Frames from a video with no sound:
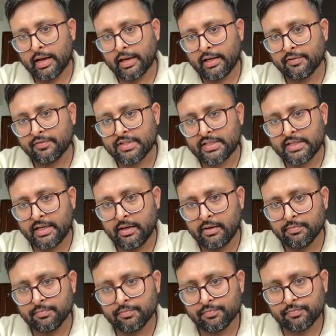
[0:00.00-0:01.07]
I F
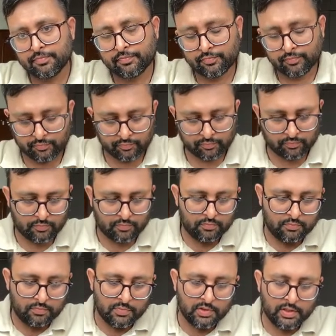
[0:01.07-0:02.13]
C,
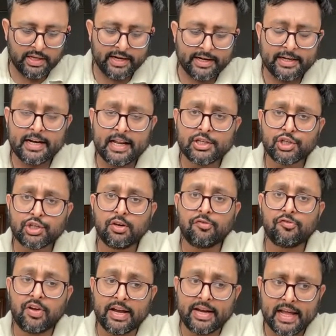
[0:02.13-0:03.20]
International
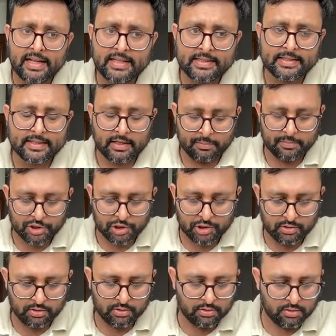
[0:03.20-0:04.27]
Finance
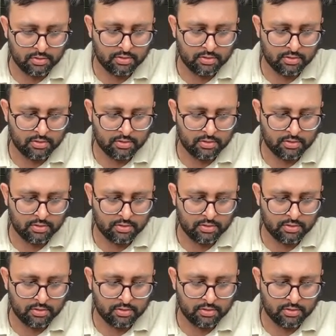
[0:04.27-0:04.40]
Commission.